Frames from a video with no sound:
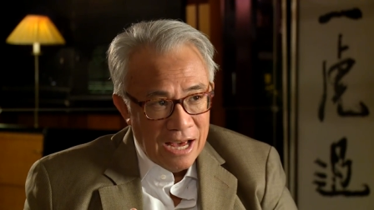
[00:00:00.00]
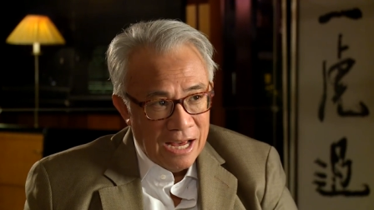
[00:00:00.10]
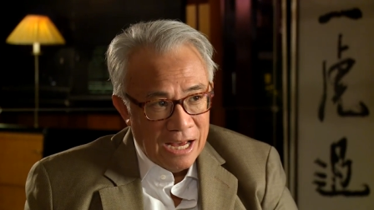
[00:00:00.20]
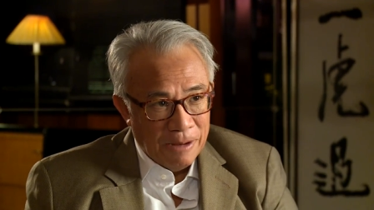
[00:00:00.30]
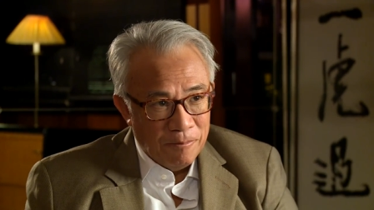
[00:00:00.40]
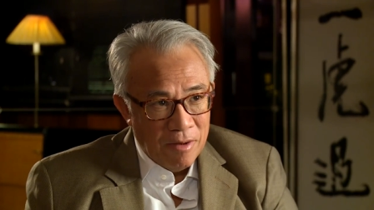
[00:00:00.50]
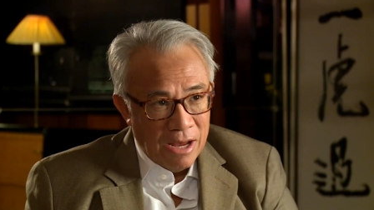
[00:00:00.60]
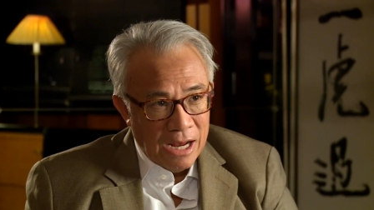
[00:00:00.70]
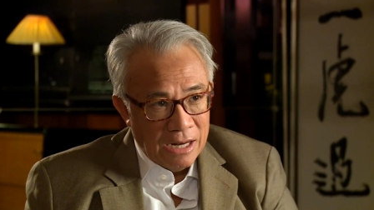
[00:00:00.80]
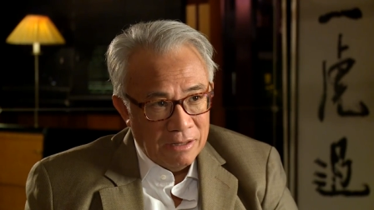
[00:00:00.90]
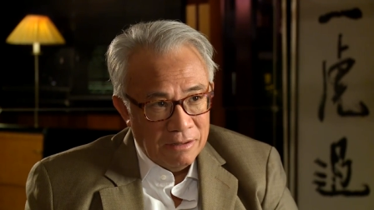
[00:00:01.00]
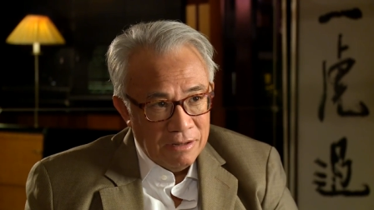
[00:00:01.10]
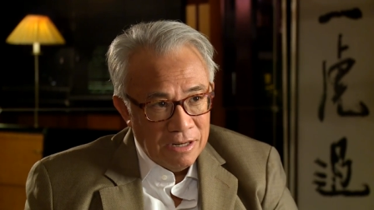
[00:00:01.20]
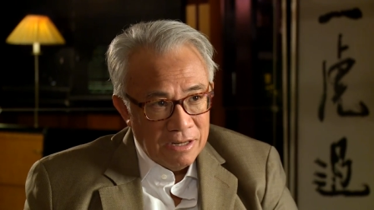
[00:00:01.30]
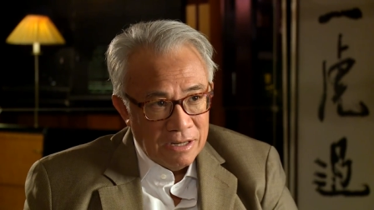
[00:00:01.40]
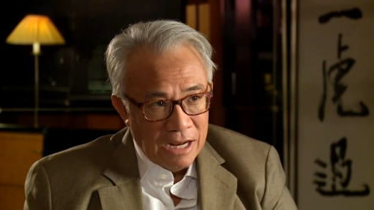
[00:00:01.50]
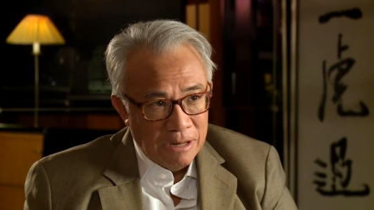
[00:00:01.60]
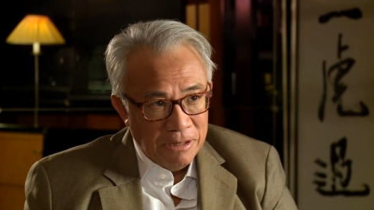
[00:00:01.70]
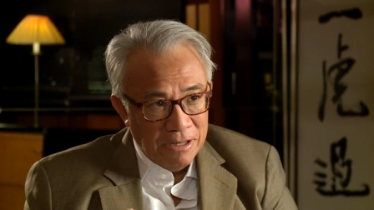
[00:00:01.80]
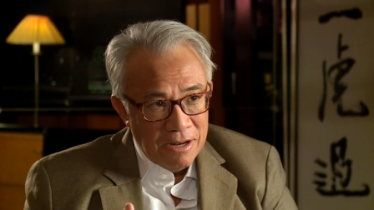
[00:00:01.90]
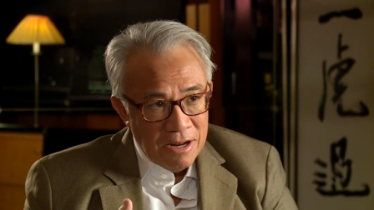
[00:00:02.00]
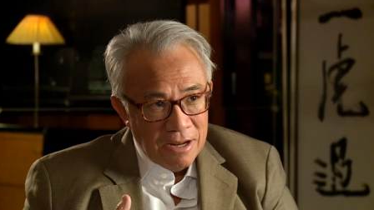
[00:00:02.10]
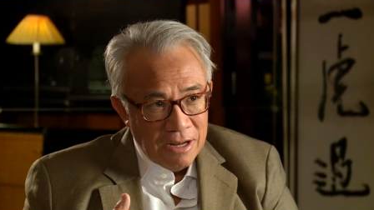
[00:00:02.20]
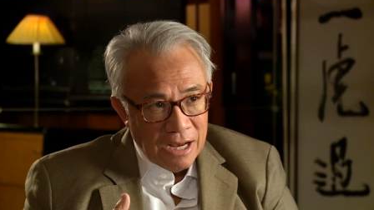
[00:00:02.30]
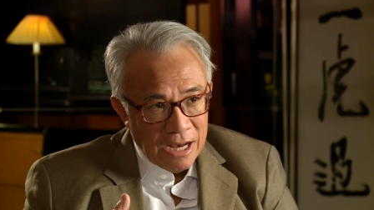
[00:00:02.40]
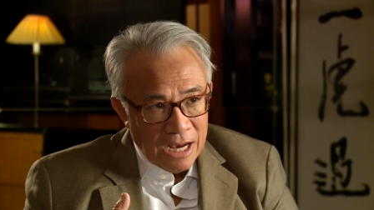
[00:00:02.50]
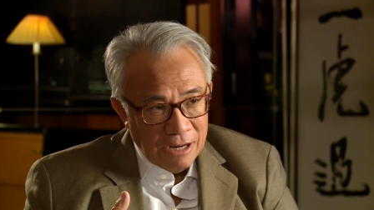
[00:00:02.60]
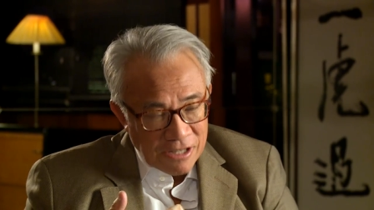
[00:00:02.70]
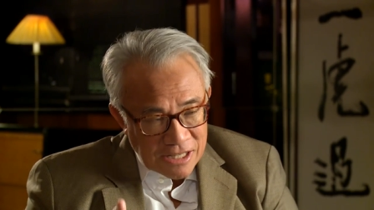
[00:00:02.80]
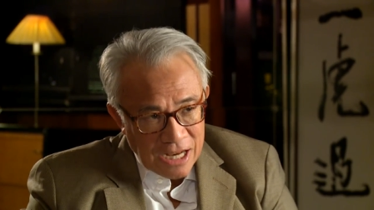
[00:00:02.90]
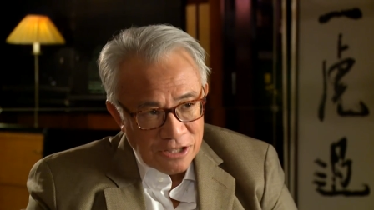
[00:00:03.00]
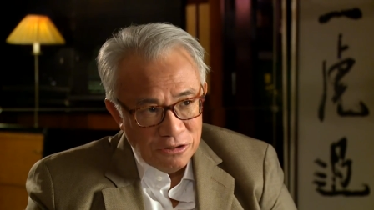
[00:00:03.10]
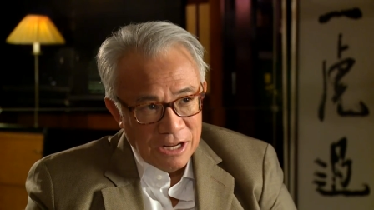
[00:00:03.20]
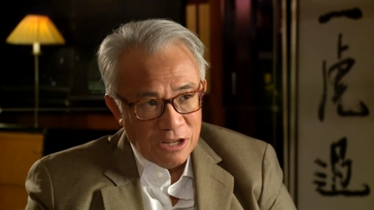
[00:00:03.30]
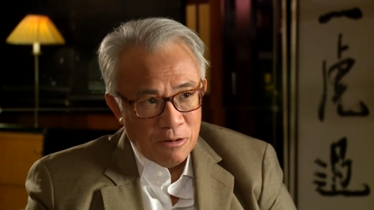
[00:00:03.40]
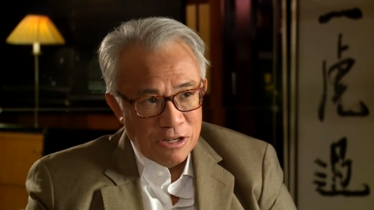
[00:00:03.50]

And, I mean, I just asked you that